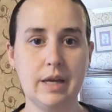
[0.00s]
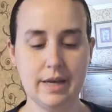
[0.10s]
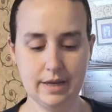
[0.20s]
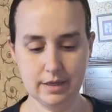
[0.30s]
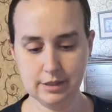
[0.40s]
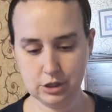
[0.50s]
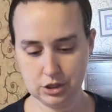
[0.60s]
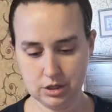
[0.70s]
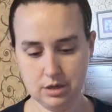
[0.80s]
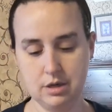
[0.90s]

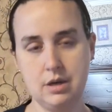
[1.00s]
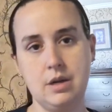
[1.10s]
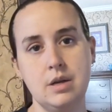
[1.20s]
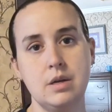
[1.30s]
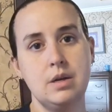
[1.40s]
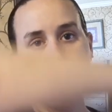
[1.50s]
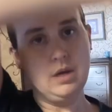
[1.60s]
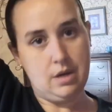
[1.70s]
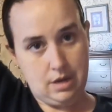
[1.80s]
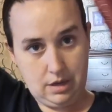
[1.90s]
edge
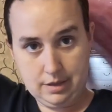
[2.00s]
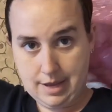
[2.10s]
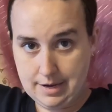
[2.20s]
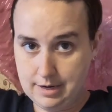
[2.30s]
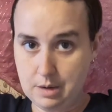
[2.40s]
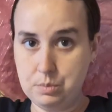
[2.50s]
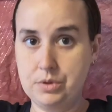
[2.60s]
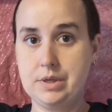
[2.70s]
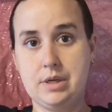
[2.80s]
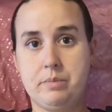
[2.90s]
and line it up
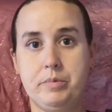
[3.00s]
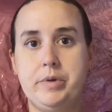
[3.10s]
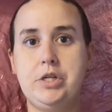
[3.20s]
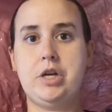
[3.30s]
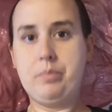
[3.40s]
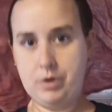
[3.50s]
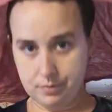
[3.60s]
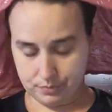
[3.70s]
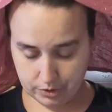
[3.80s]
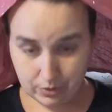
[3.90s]
with the top of my shaper.
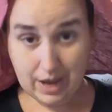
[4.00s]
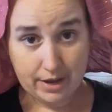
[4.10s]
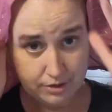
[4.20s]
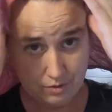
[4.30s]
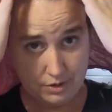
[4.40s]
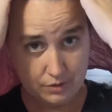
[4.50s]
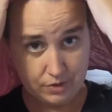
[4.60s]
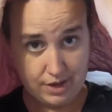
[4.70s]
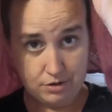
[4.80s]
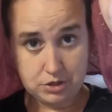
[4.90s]
You can do this
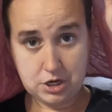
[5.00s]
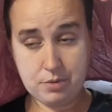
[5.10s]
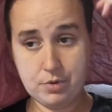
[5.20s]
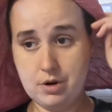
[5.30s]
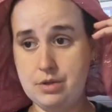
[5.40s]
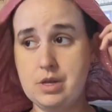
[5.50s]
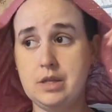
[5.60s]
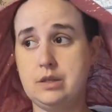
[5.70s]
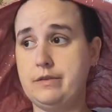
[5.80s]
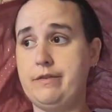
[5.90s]
without a shaper,
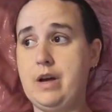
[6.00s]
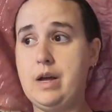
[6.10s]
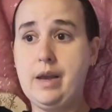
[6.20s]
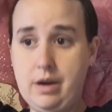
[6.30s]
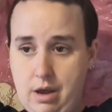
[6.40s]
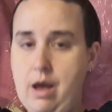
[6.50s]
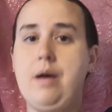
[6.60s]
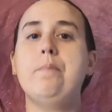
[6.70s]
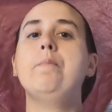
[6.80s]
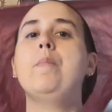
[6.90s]
that's fine.
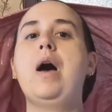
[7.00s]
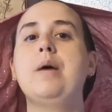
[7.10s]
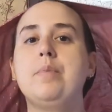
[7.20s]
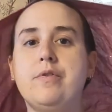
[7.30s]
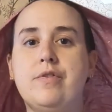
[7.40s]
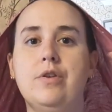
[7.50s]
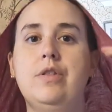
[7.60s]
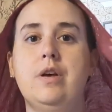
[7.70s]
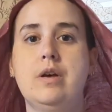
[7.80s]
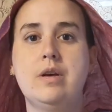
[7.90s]
I prefer
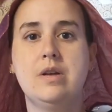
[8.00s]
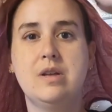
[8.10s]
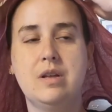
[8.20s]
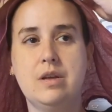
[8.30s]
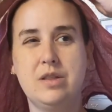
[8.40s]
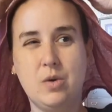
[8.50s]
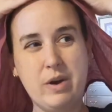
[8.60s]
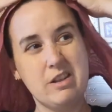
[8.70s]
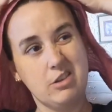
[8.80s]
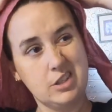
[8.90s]
the way
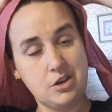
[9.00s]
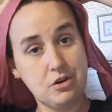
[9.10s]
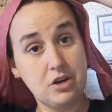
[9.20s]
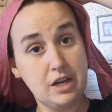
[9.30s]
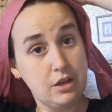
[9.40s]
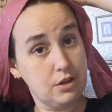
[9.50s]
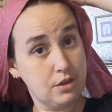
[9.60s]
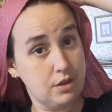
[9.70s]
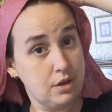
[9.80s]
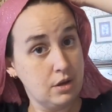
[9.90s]
it looks
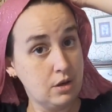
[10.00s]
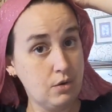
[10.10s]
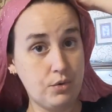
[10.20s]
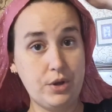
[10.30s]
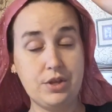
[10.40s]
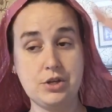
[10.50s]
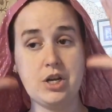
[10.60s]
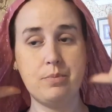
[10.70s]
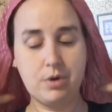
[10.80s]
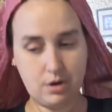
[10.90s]
underneath with a
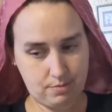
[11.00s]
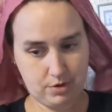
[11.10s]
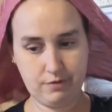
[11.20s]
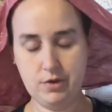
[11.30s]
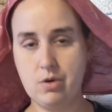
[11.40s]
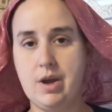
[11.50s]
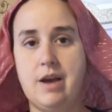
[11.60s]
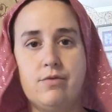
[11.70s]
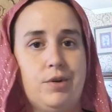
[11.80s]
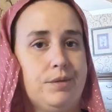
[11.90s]
shaper, but if you don't
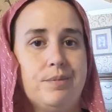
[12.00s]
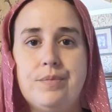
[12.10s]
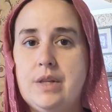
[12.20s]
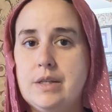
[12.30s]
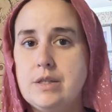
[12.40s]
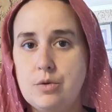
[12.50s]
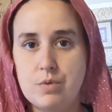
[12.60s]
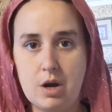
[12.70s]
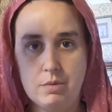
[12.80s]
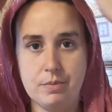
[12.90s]
have one, that's no
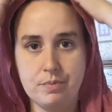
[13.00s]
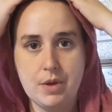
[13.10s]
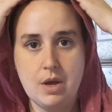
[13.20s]
problem.